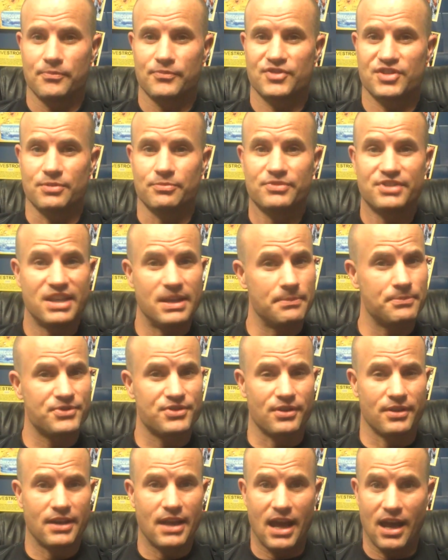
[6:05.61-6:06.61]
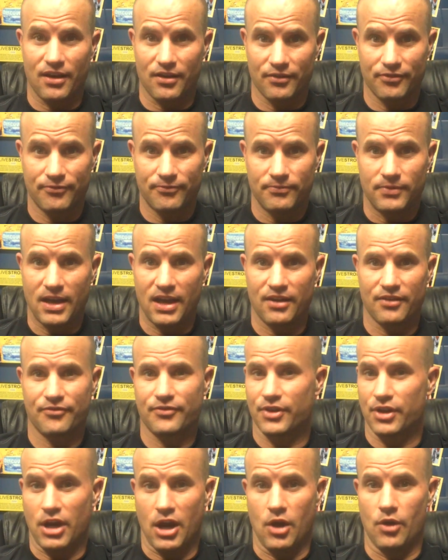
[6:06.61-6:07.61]
some tips on how to
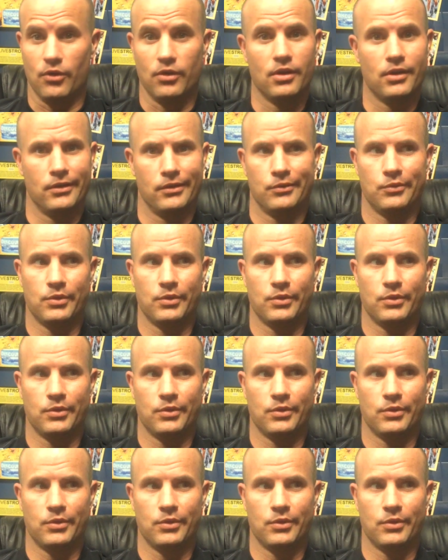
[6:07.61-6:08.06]
figure out